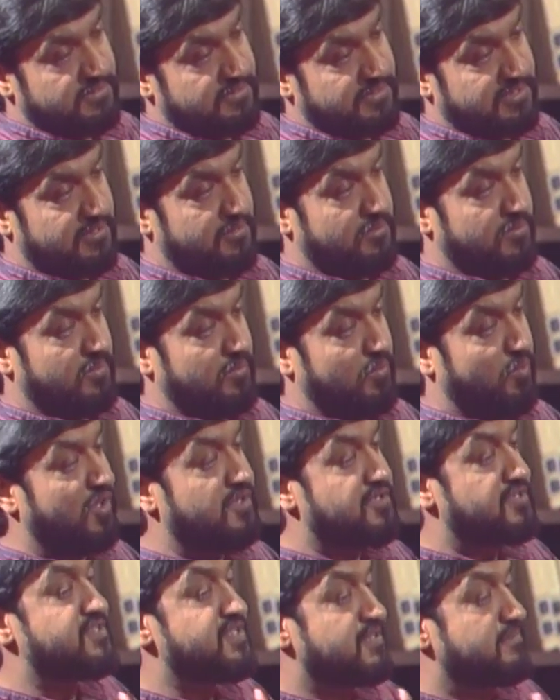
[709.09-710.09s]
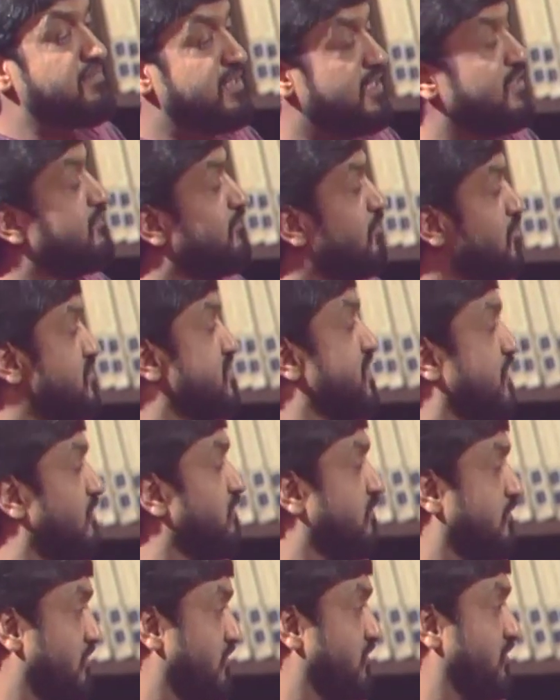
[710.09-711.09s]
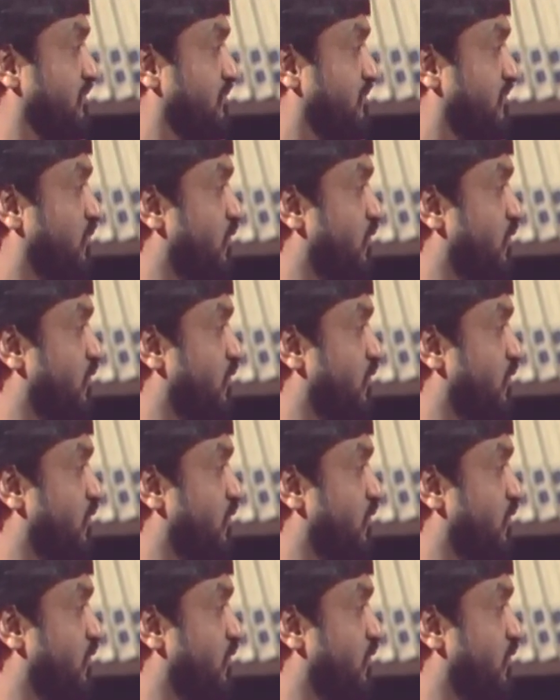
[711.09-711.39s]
Now, what does it mean for secularism?